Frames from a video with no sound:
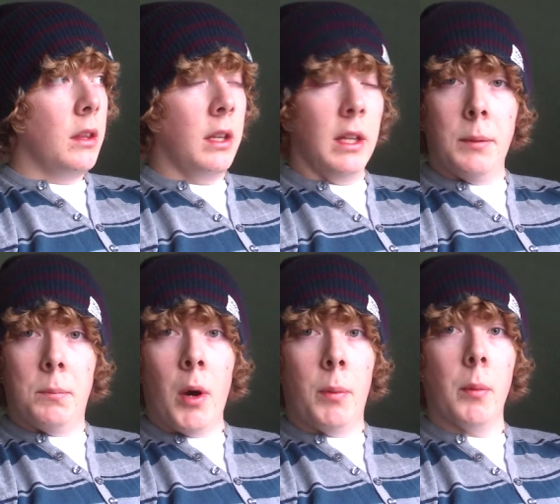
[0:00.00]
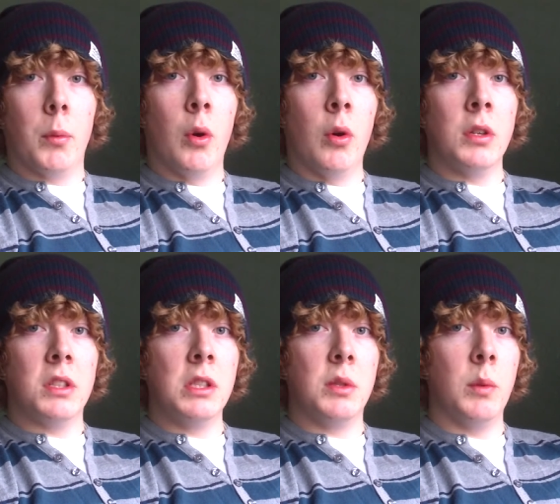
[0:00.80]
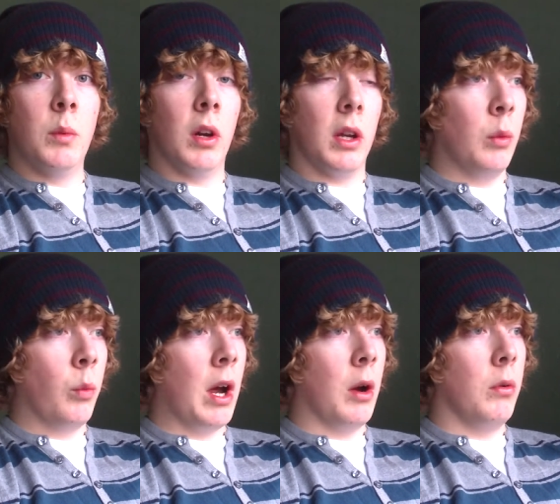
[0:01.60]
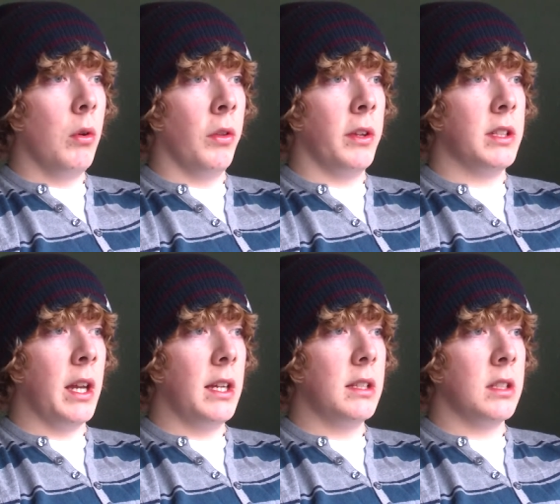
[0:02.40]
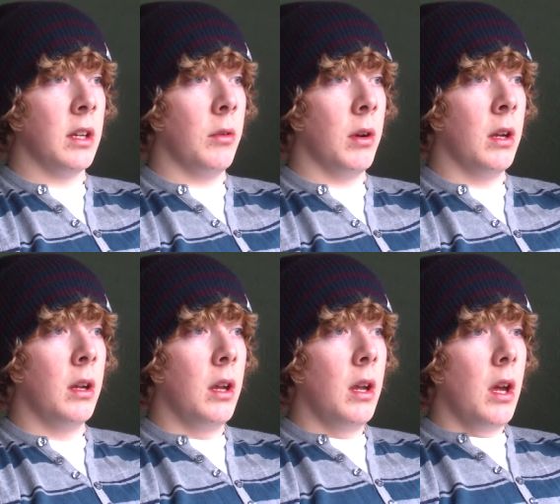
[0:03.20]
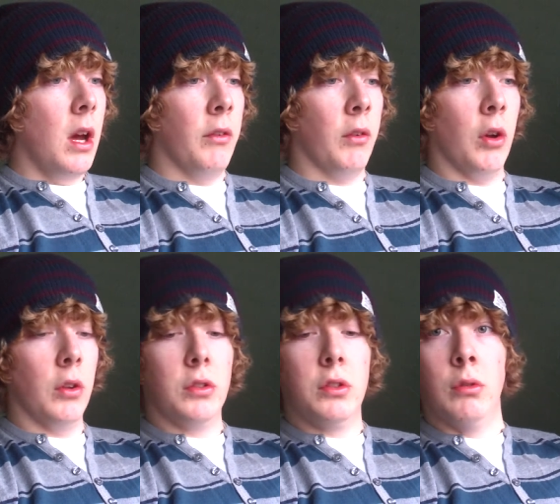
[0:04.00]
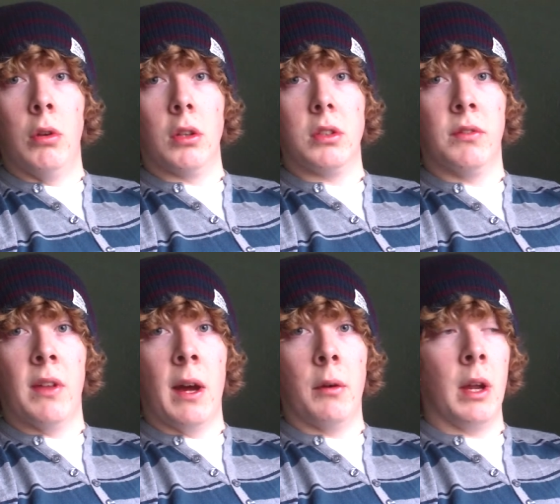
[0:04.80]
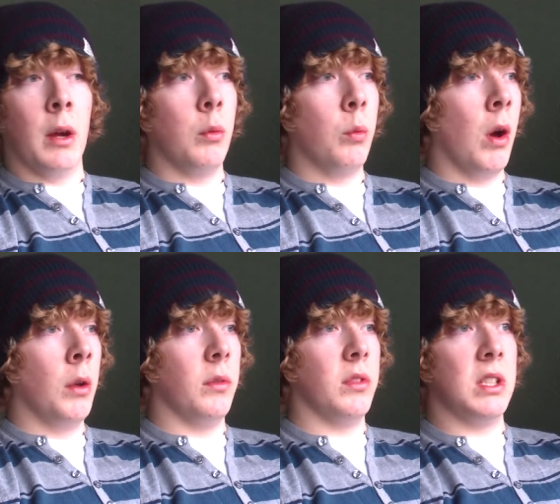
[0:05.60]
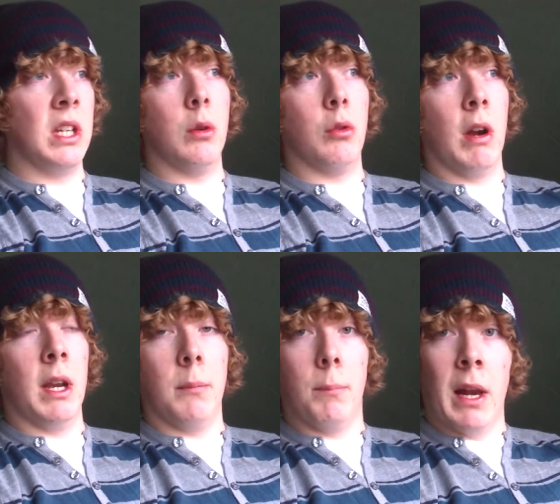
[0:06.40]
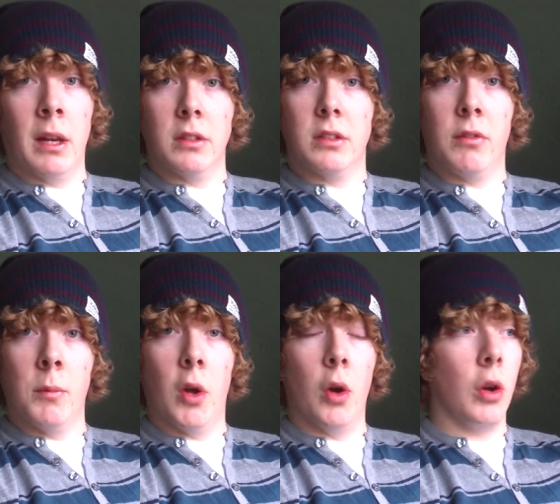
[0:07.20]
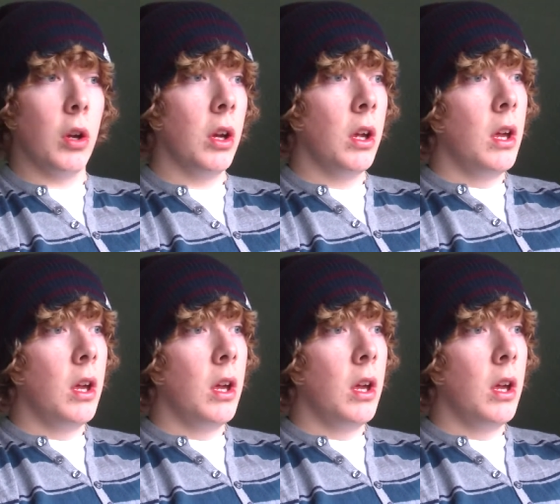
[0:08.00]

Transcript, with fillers: the pop-up corn seems to be working well on this lake, so uh, I've got two lots of that out now. One with a single grain balanced from the hook,